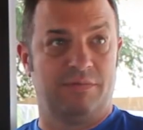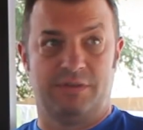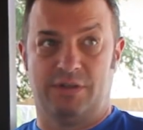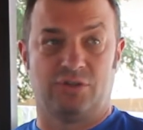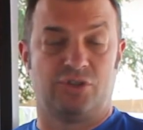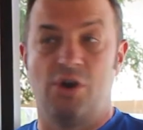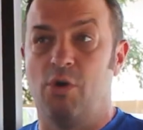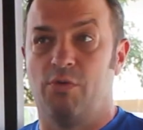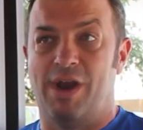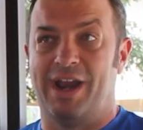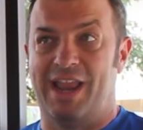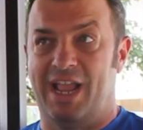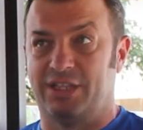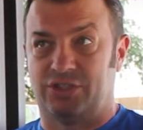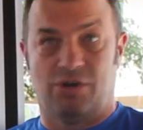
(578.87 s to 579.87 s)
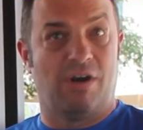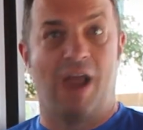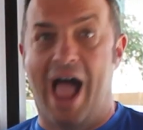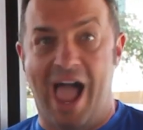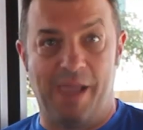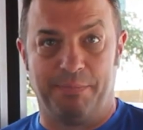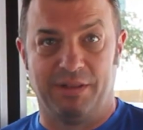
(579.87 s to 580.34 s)
there's no right answer,
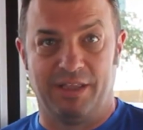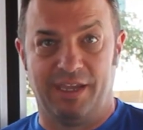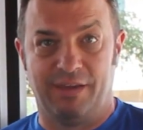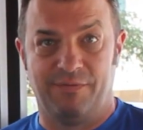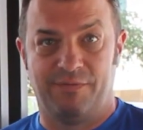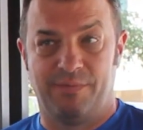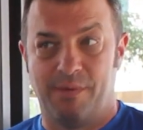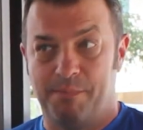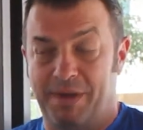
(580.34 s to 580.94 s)
I believe,